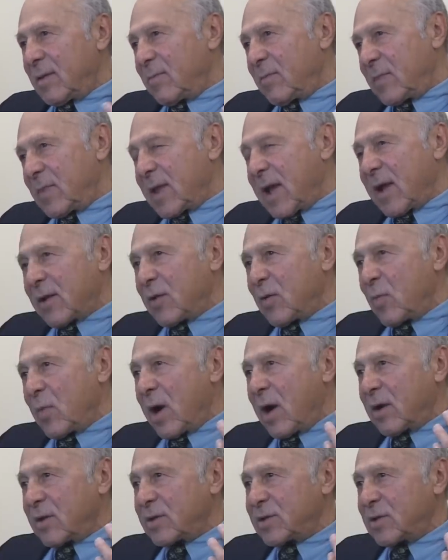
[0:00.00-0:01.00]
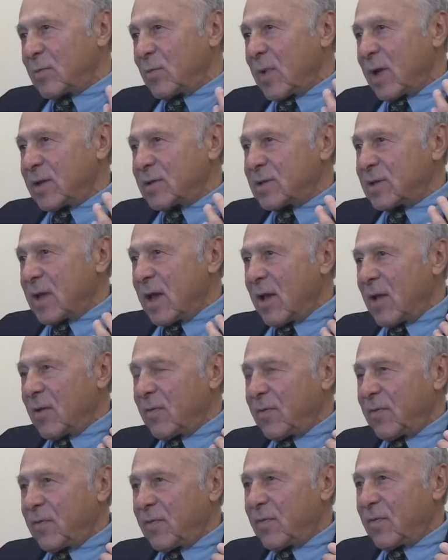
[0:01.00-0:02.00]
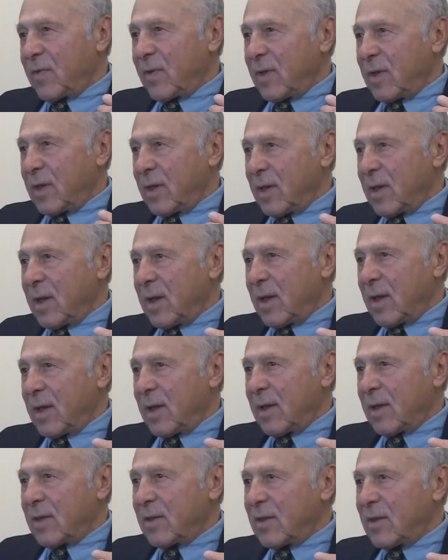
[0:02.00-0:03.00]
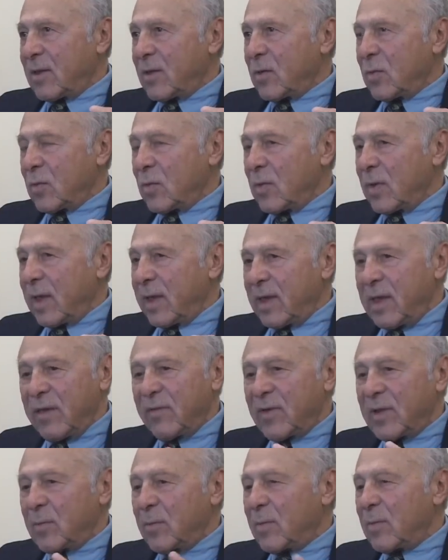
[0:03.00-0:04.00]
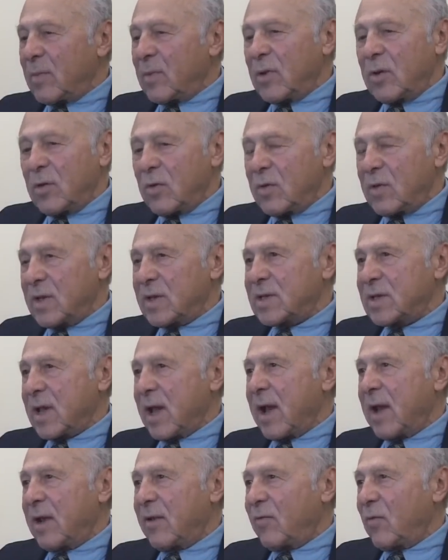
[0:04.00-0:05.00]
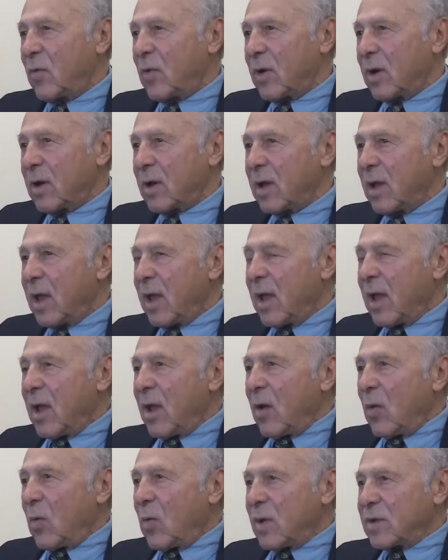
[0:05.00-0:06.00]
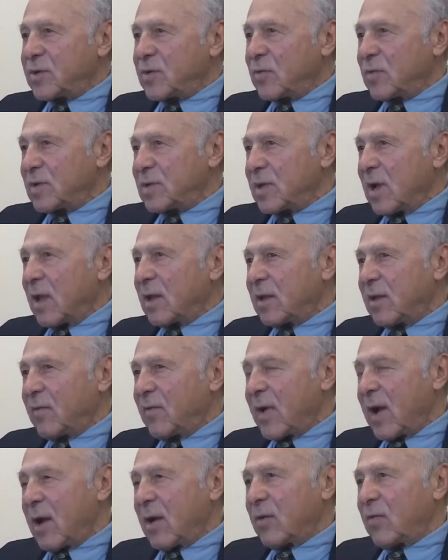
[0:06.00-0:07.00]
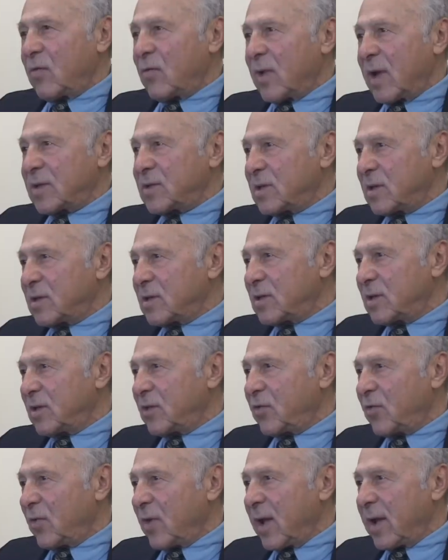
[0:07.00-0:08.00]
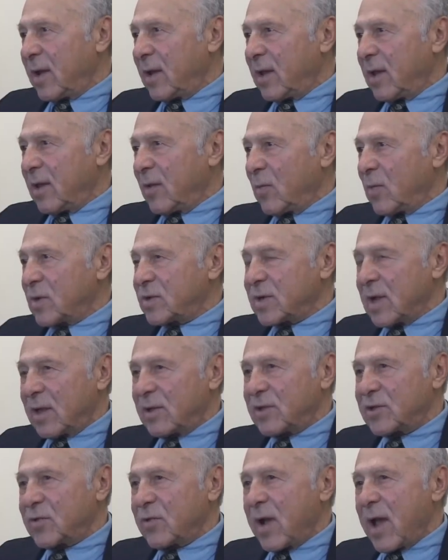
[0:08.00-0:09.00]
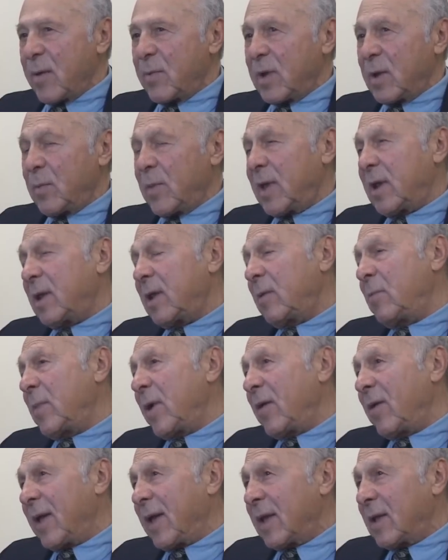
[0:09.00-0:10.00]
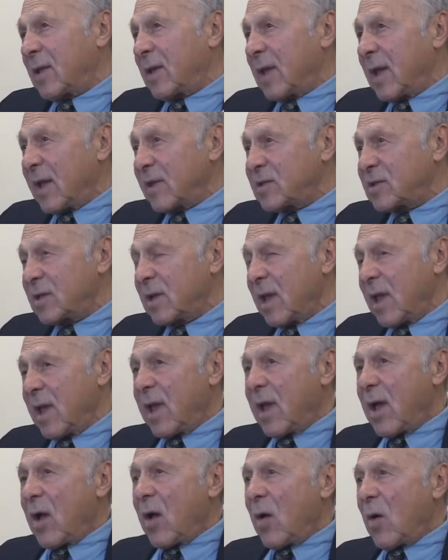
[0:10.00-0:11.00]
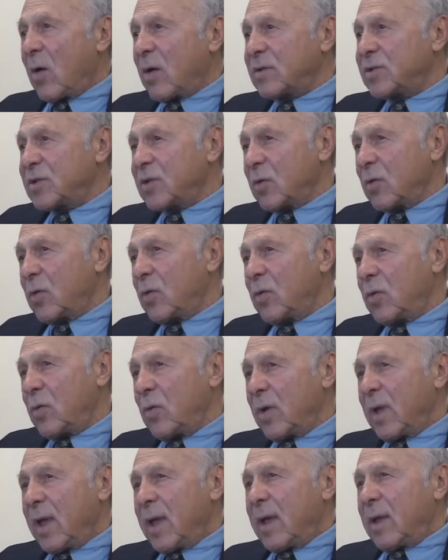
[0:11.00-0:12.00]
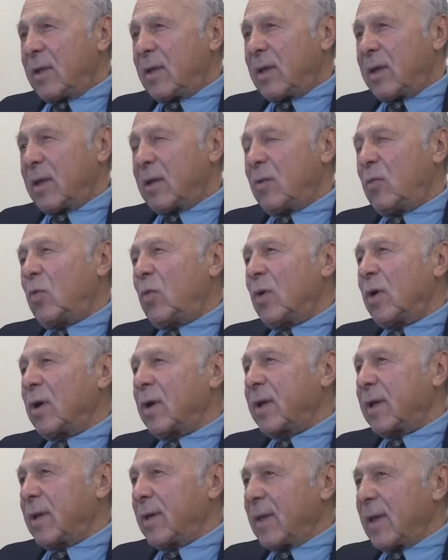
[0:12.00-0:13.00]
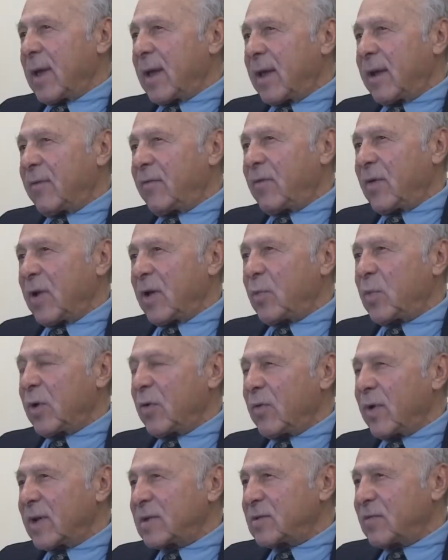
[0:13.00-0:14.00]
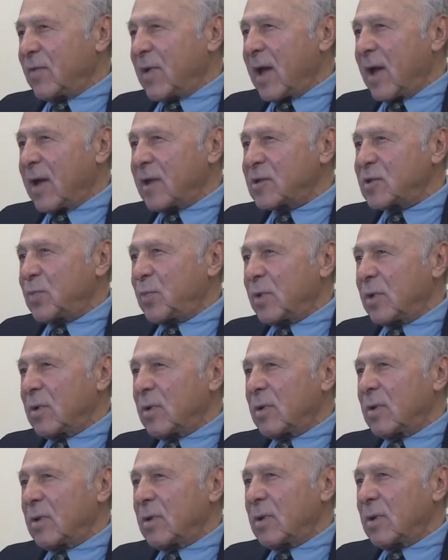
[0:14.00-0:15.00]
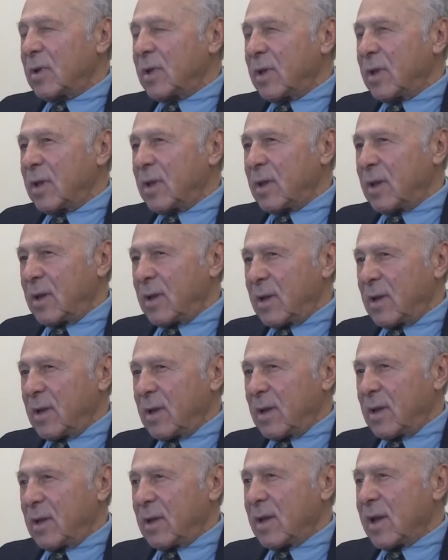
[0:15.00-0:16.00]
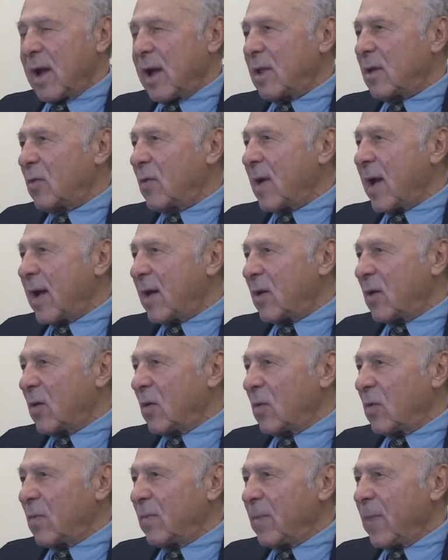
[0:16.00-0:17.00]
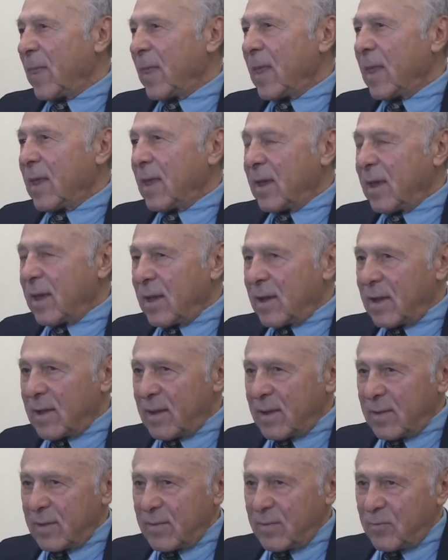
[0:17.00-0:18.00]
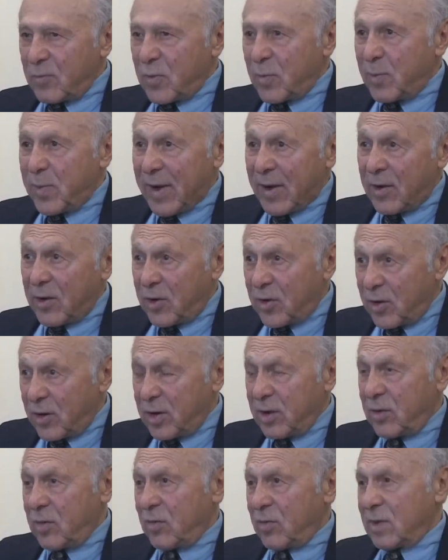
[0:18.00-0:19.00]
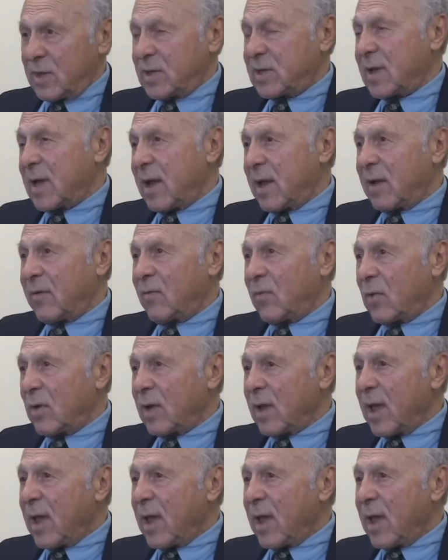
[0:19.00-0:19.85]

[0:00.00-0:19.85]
Dr. Marks and myself to even do this kind of work was a result of our residency training, which I'll describe in a minute. And Marianne Test, also, who did work at a very progressive hospital in Colorado, prepared her to do this kind of work.